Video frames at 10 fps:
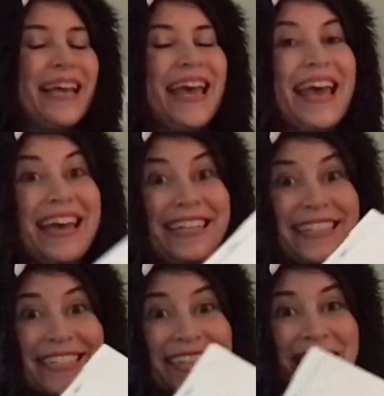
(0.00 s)
And
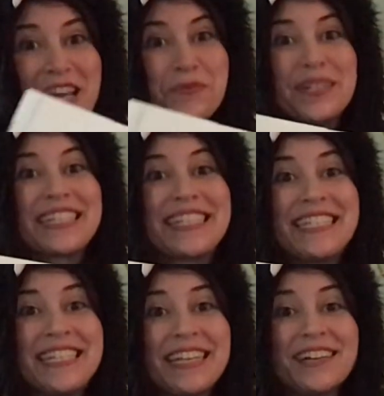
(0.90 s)
it was
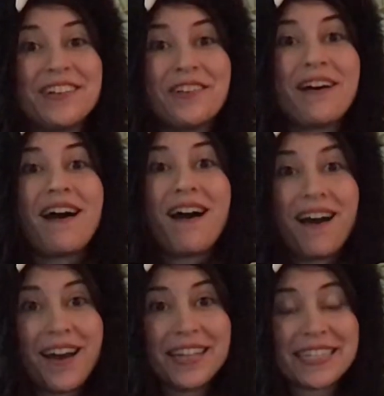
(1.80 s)
still hot.
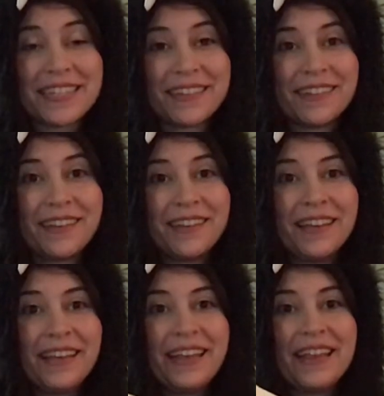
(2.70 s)

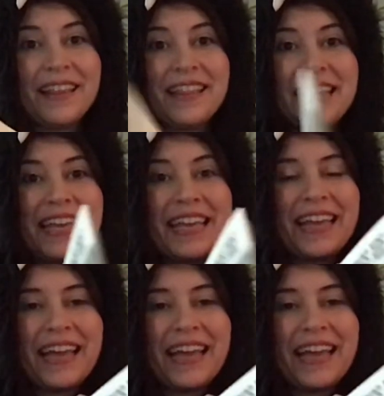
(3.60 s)
The end.